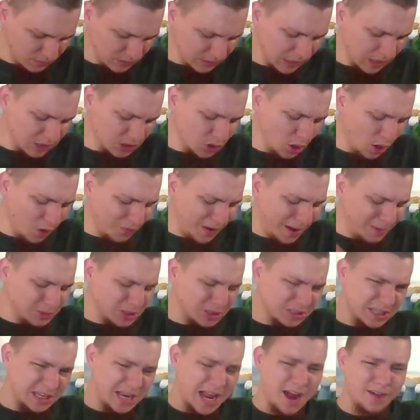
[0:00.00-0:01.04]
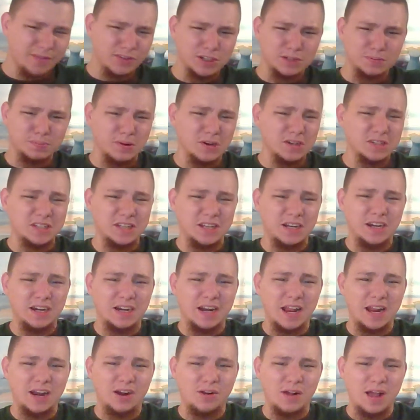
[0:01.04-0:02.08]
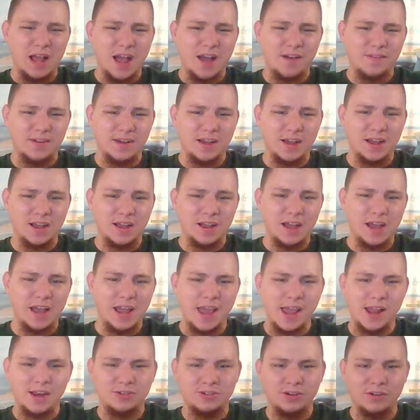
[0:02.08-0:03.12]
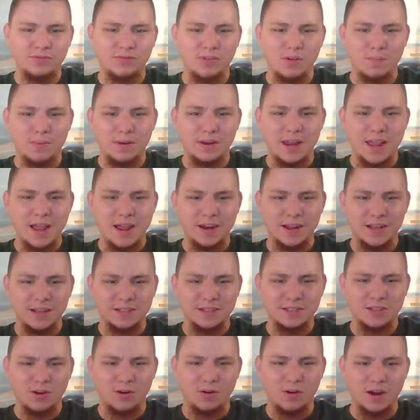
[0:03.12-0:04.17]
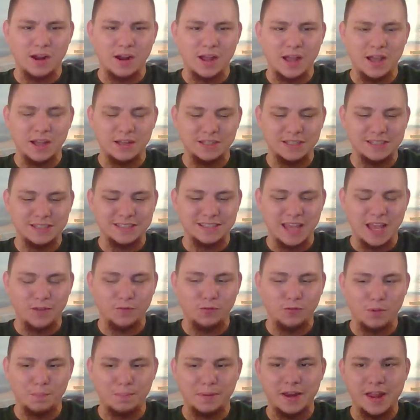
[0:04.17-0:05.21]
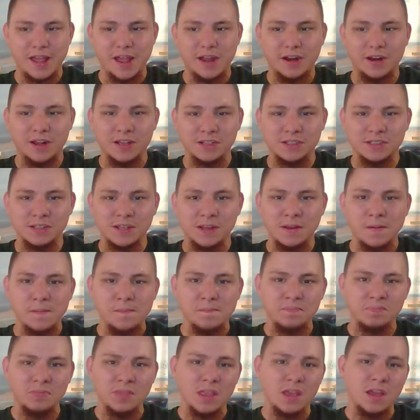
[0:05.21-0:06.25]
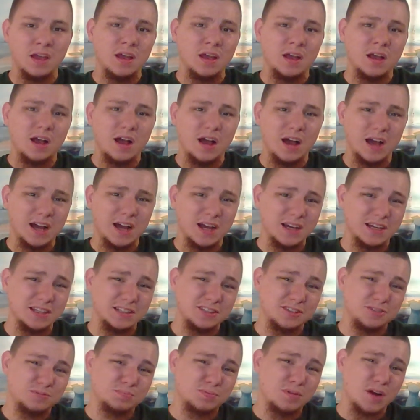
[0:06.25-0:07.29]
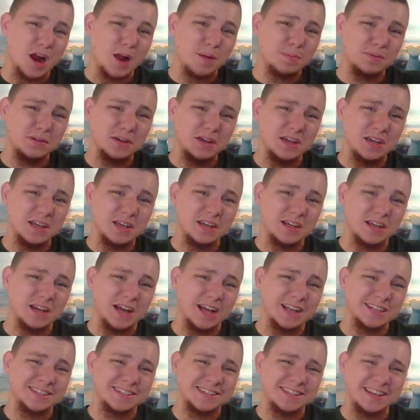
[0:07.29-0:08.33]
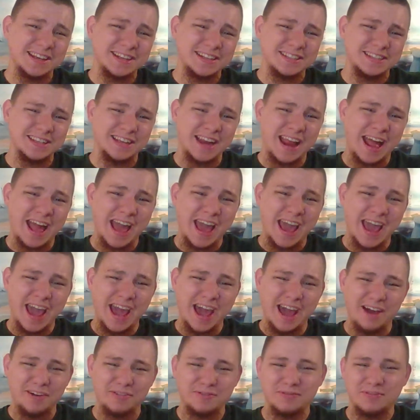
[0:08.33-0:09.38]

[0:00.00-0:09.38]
So if I'm just an average person and I don't have a hatred for bananas or a dislike for bananas, it's probably a 6.5.